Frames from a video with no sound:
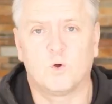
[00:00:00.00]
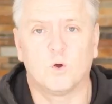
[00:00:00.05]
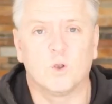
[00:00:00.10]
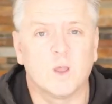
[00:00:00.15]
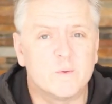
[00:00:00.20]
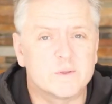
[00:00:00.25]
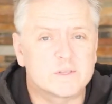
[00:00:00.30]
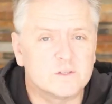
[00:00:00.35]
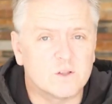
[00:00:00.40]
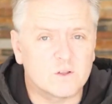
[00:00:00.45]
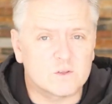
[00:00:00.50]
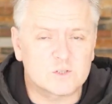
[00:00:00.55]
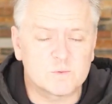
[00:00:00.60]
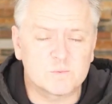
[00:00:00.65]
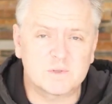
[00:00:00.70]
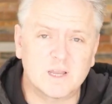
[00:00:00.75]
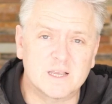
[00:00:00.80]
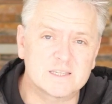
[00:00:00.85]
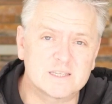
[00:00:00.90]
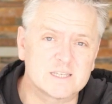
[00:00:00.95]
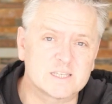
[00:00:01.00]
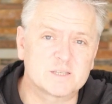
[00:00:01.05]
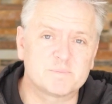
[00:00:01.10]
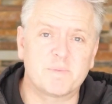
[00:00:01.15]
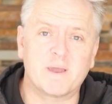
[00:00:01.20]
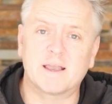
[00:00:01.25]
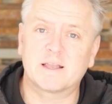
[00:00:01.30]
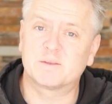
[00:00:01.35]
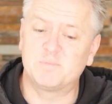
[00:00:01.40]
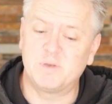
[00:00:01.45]
although it's not something I
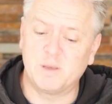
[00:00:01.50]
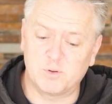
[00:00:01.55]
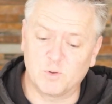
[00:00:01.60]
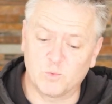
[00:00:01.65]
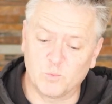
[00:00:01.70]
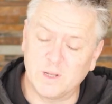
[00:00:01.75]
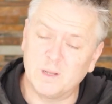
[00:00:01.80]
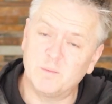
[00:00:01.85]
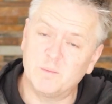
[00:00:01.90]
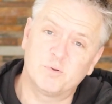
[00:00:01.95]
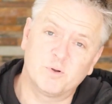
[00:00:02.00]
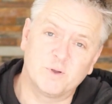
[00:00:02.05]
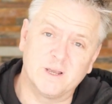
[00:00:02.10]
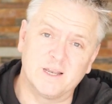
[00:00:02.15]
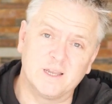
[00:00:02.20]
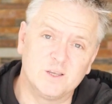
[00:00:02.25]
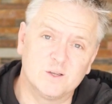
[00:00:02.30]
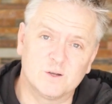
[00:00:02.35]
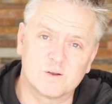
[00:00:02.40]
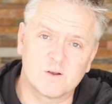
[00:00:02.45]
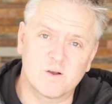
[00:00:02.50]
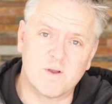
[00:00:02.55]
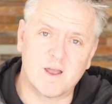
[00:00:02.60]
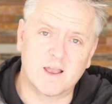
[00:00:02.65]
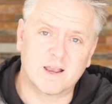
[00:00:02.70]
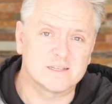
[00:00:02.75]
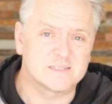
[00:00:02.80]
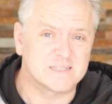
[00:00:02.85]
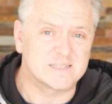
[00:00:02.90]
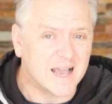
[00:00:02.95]
suspect people will put in a Euro
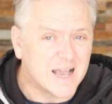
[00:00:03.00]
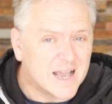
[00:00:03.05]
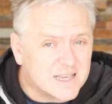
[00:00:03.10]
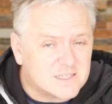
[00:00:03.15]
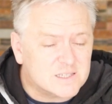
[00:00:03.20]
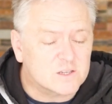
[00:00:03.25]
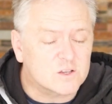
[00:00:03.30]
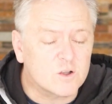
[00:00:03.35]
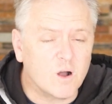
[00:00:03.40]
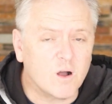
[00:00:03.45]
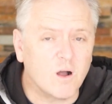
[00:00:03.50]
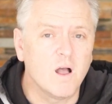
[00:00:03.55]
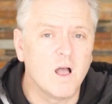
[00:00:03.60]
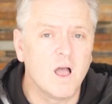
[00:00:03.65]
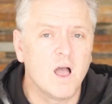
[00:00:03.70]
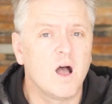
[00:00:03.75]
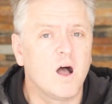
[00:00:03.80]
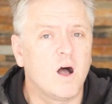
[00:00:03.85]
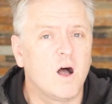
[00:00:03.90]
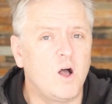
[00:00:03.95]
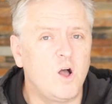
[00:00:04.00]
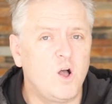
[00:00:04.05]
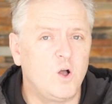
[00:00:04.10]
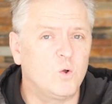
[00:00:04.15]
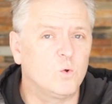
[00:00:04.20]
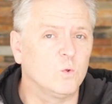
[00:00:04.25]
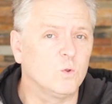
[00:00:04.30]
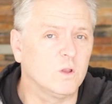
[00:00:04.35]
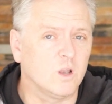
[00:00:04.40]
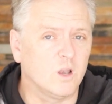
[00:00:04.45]
rack because it hasn't got a
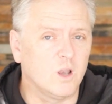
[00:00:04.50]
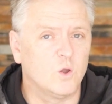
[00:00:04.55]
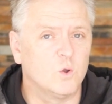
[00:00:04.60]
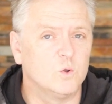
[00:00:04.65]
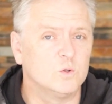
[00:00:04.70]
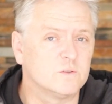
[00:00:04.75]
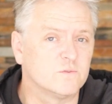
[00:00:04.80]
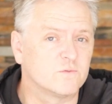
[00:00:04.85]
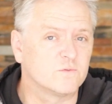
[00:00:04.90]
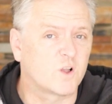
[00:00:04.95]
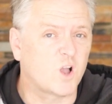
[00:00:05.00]
whole load of